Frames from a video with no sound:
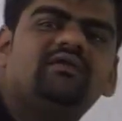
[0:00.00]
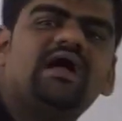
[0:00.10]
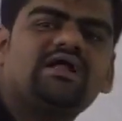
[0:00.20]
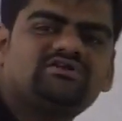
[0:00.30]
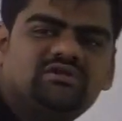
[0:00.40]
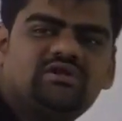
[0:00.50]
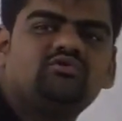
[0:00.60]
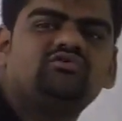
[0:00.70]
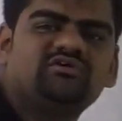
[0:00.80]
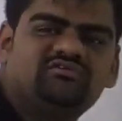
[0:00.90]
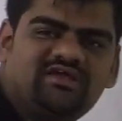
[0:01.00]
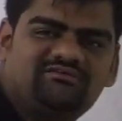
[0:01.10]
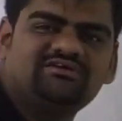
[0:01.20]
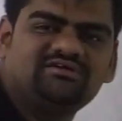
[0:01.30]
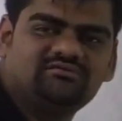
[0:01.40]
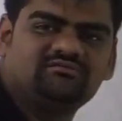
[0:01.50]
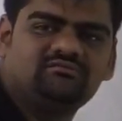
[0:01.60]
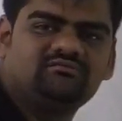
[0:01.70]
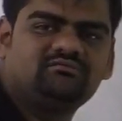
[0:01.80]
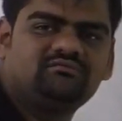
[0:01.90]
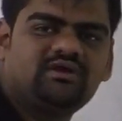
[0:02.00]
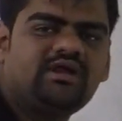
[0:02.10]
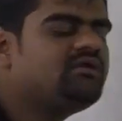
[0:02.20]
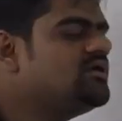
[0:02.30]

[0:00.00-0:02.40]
the actual roots of the equation, right?